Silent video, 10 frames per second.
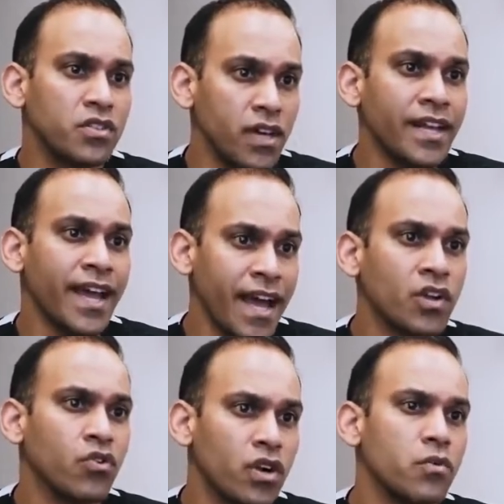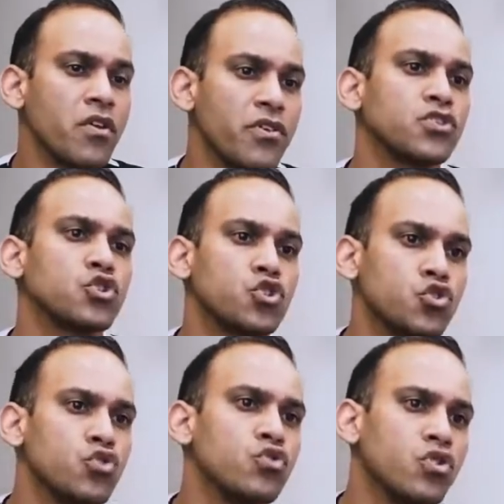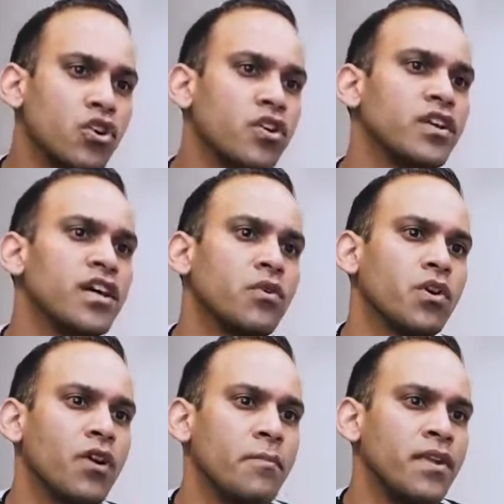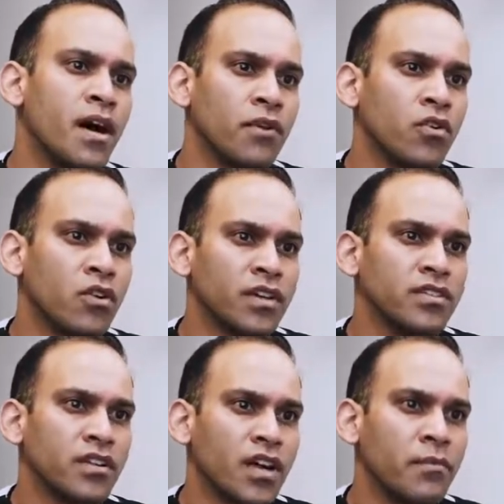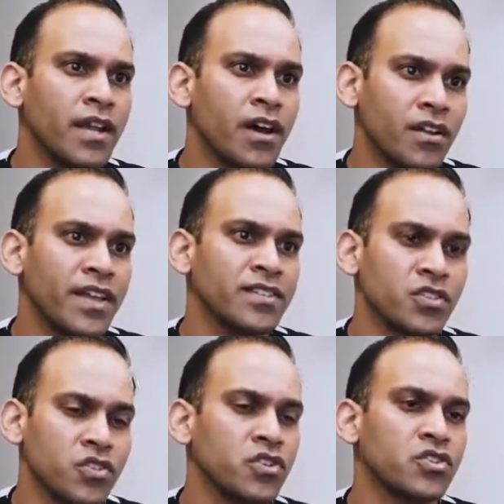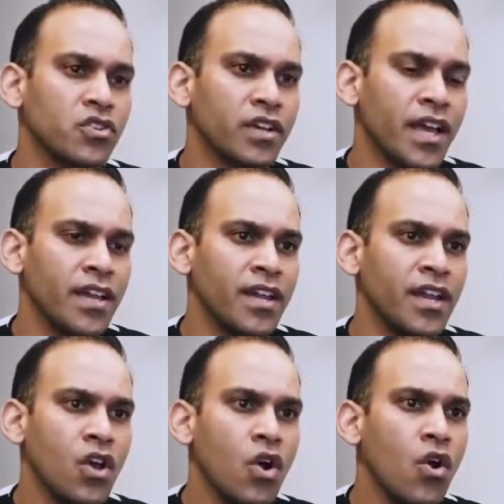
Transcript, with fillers: That category where there's a true hernia, where abdominal organs are coming out, and that's a surgical candidate.